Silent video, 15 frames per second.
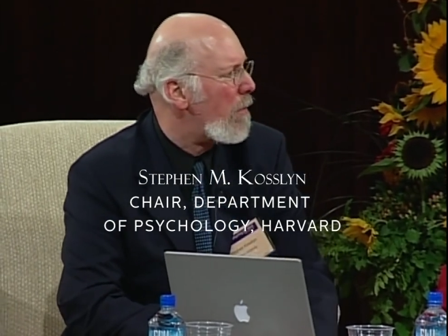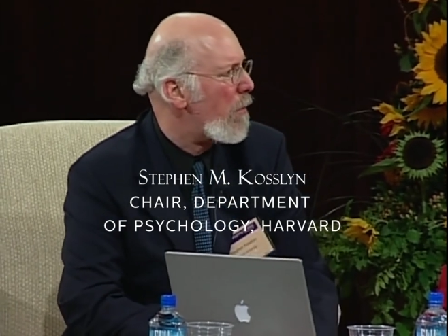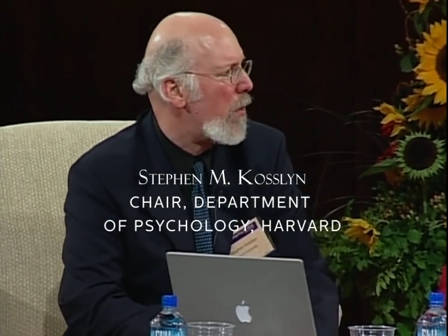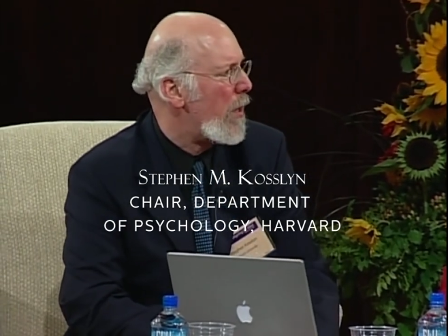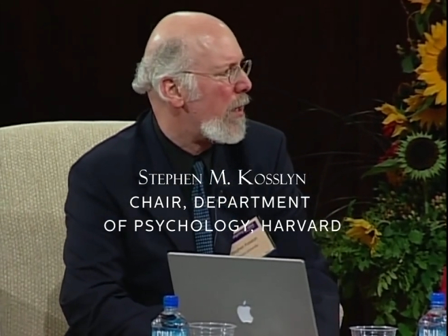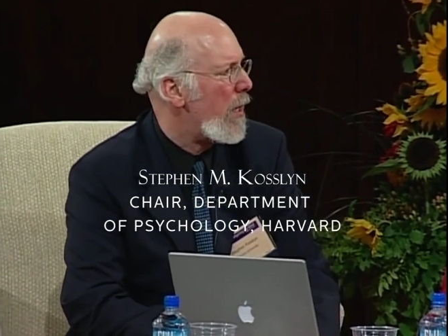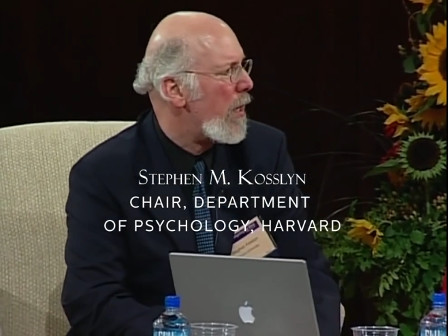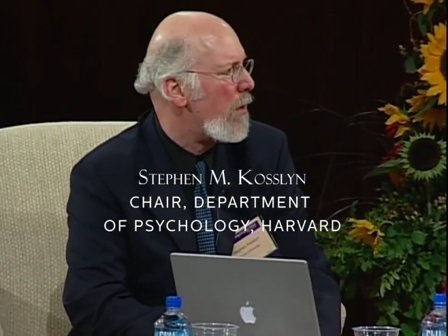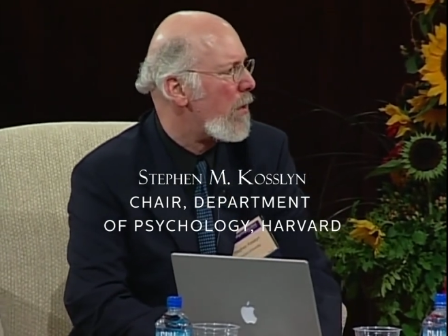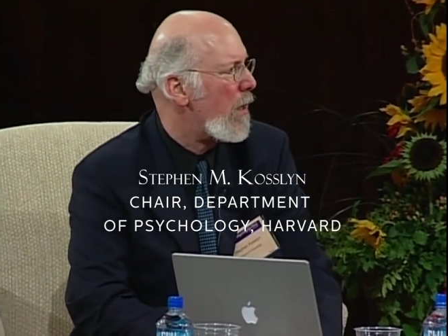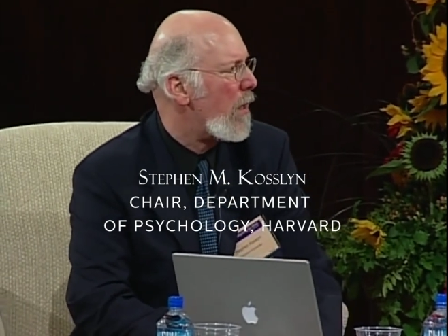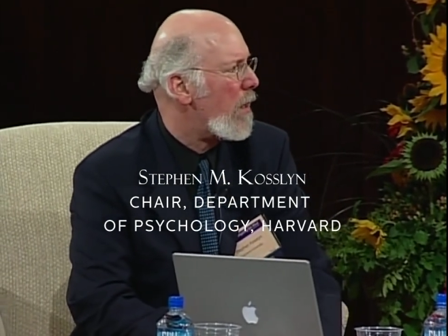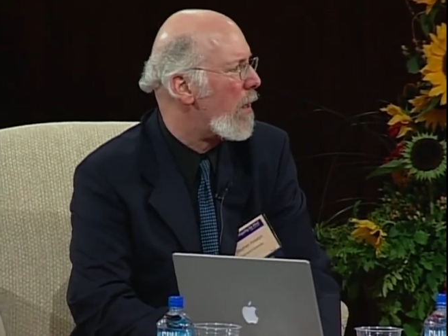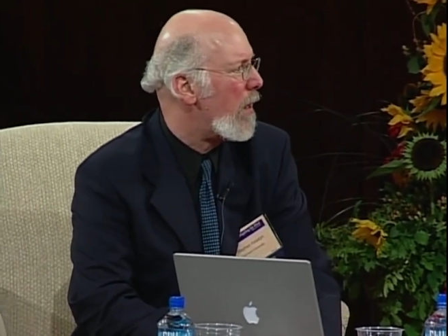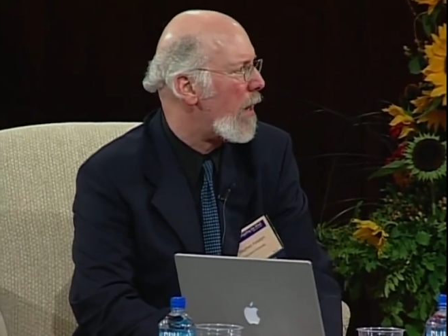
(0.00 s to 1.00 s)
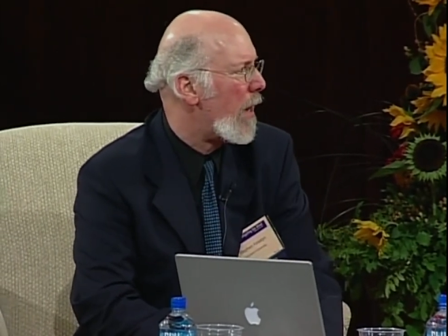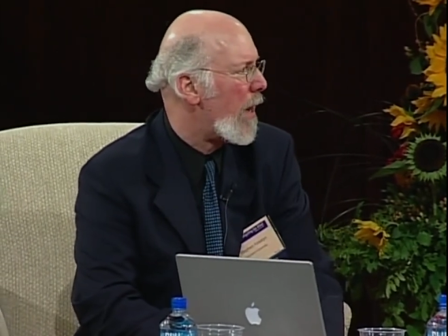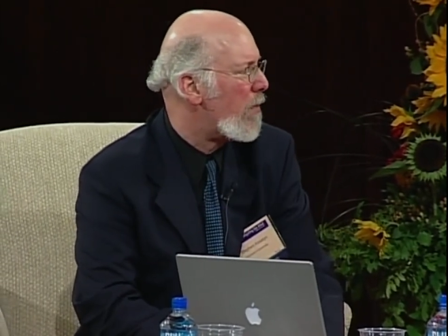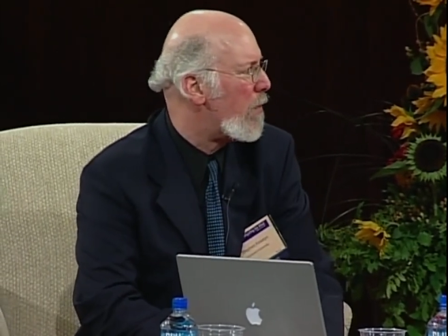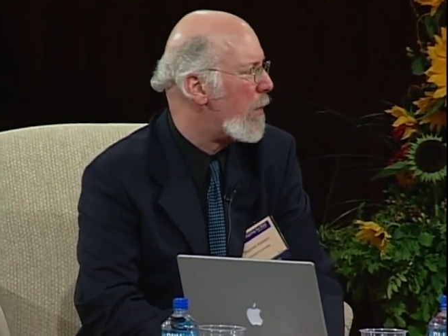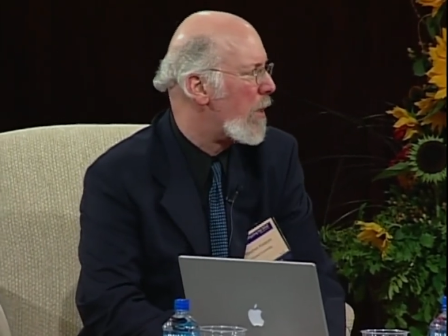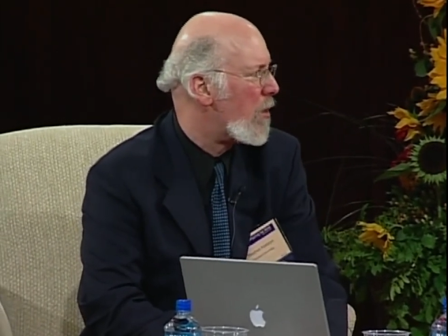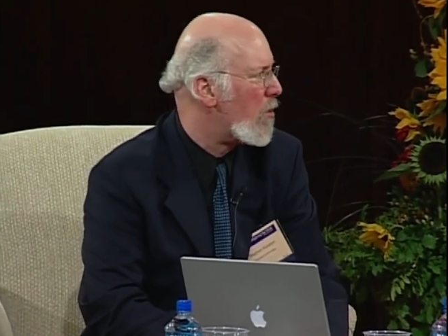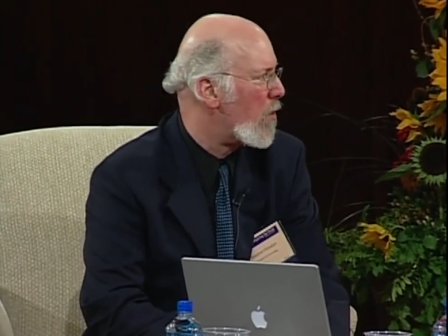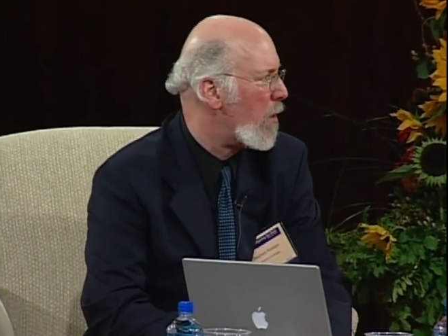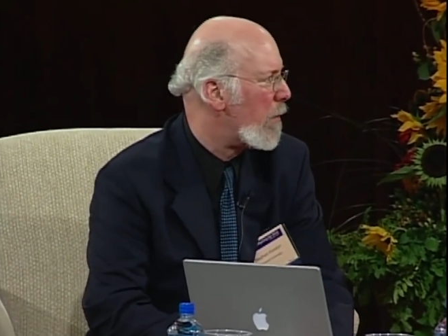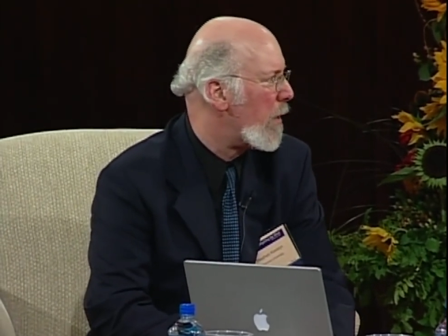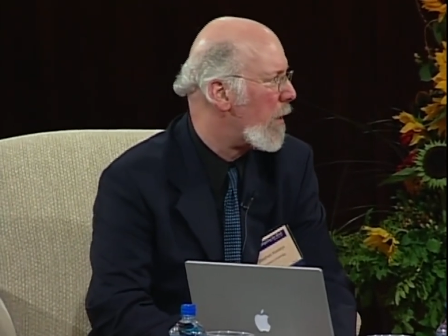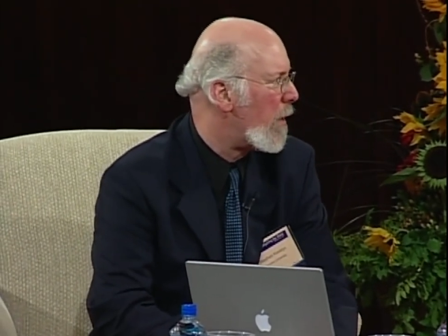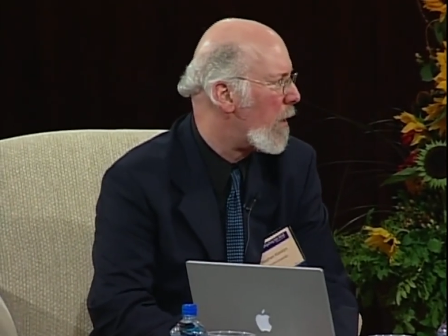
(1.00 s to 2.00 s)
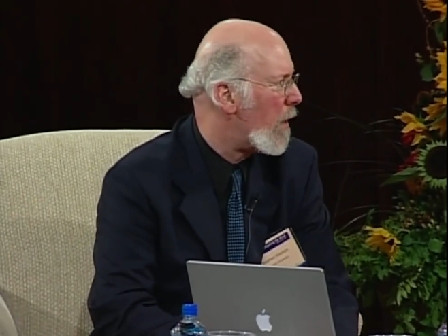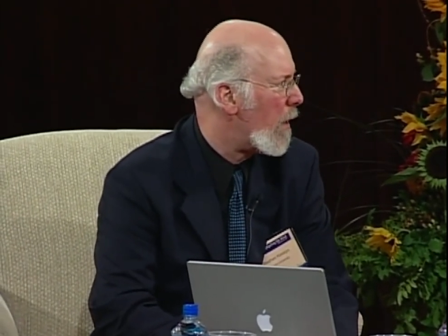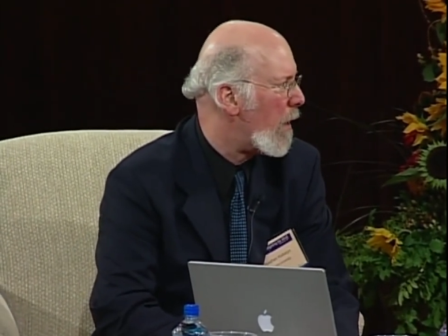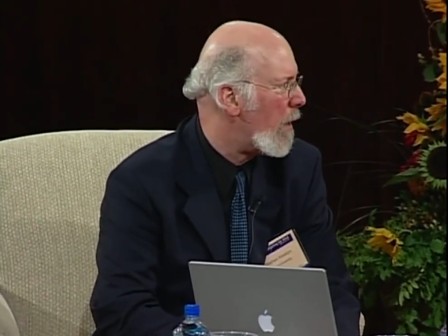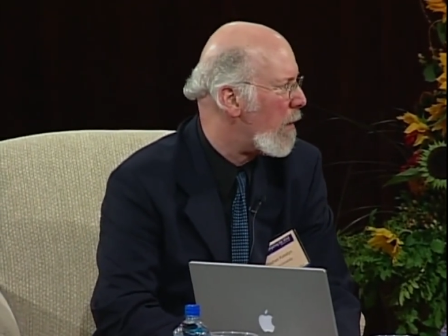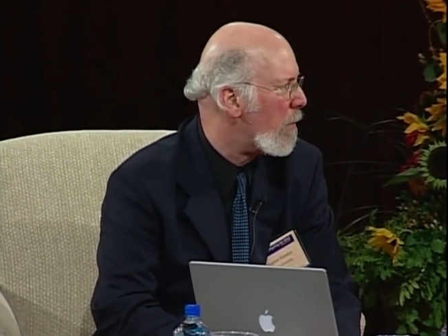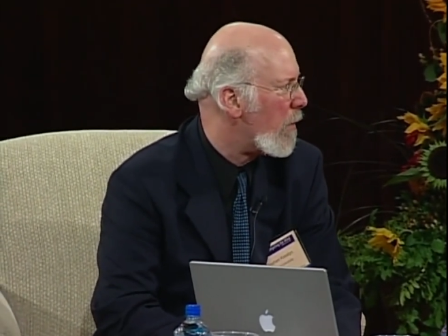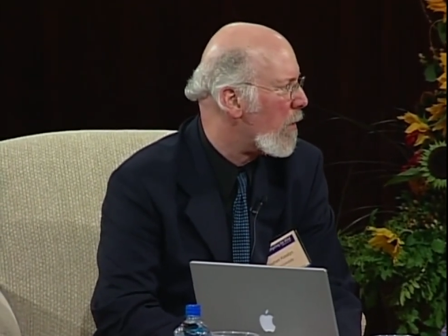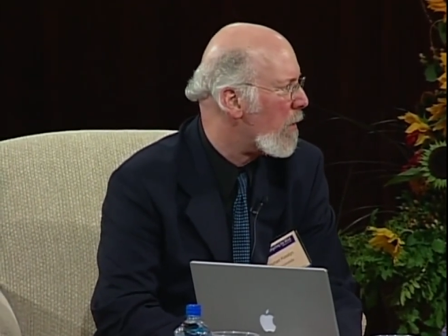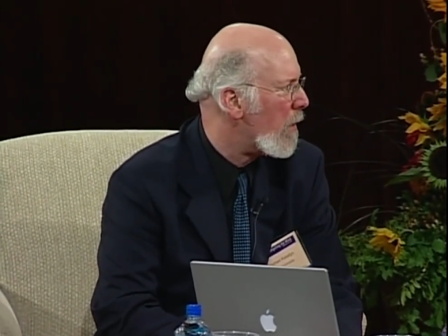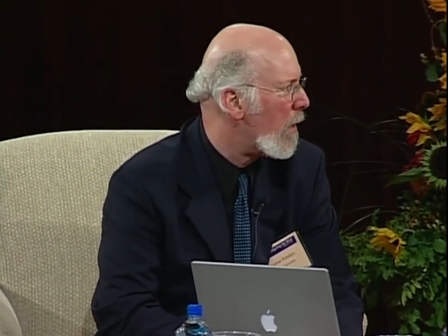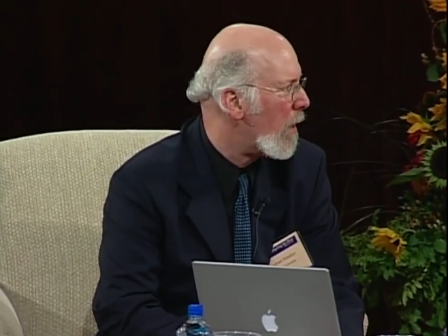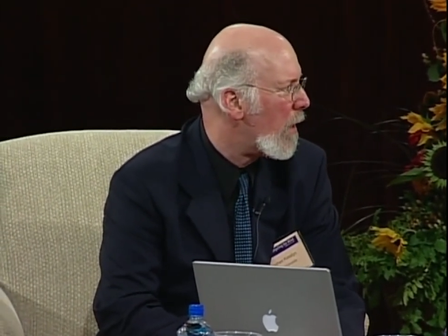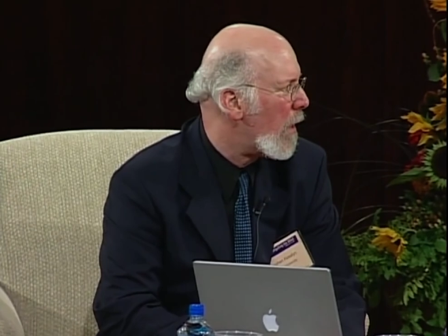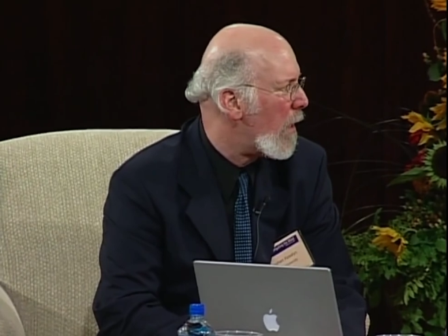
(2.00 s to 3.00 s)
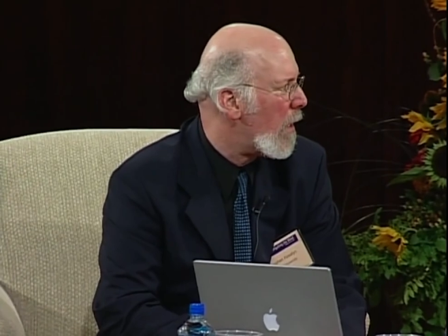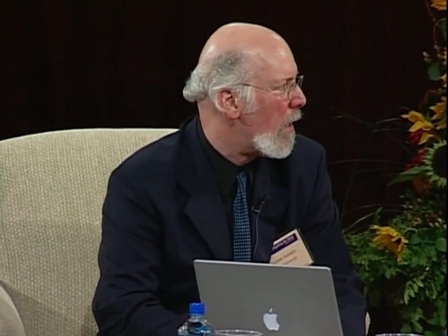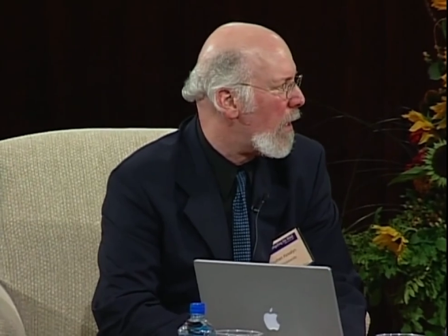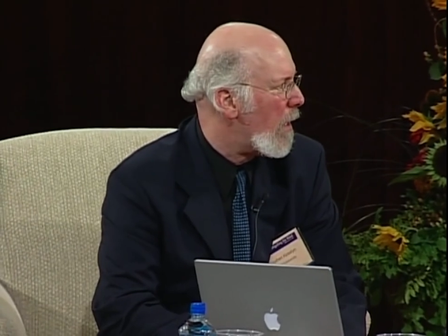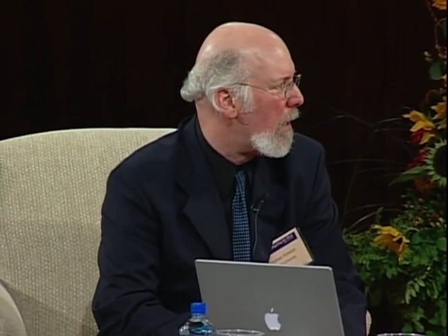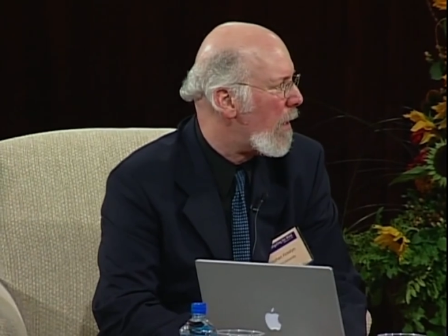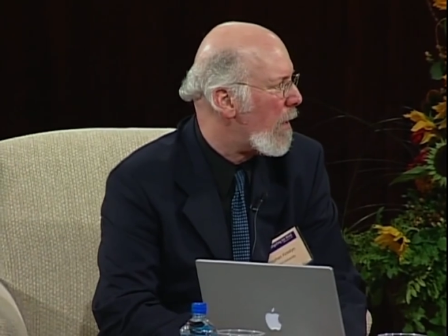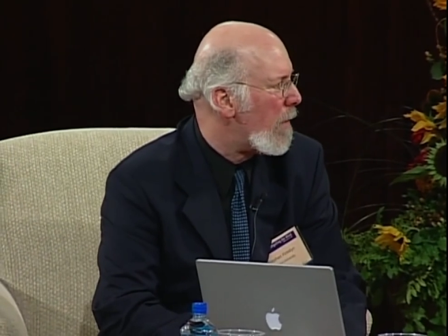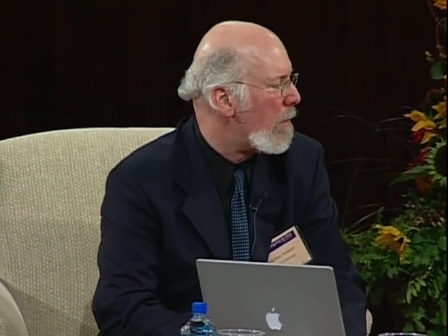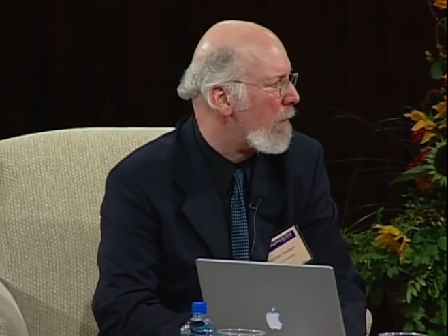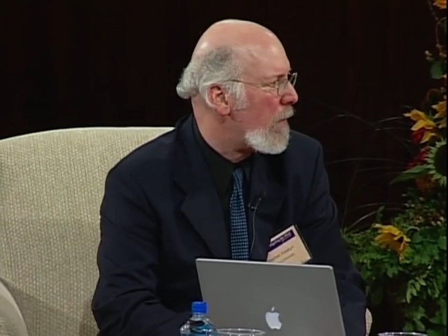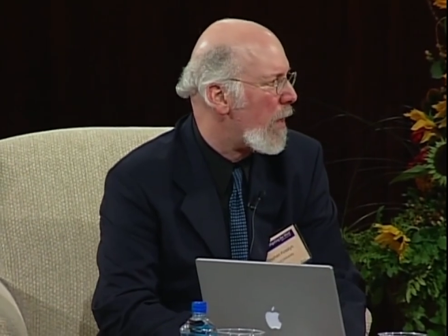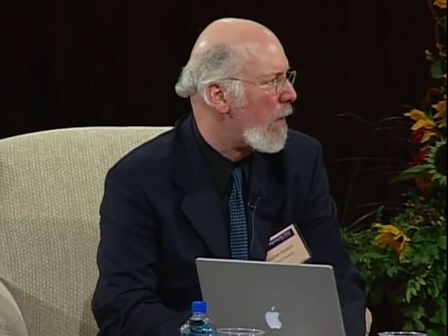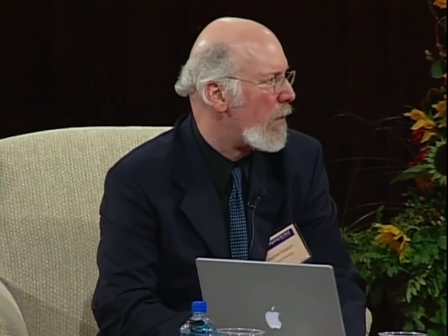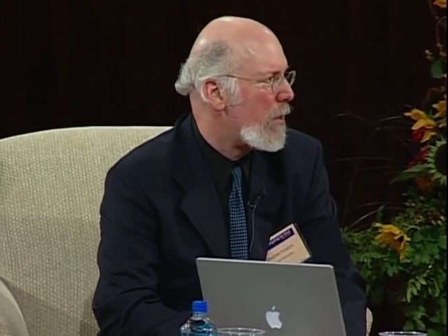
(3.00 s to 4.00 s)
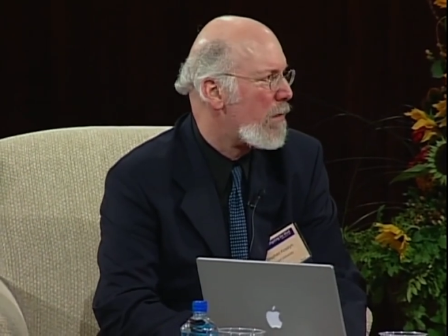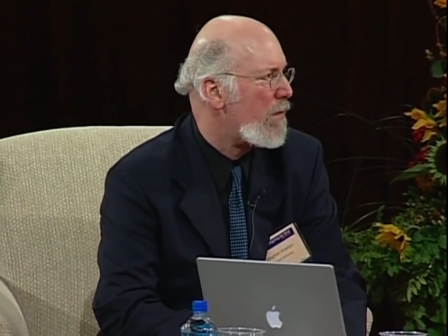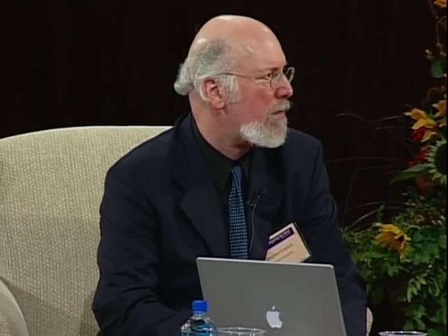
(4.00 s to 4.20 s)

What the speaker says: pointing out that I have to be extremely humble. That was a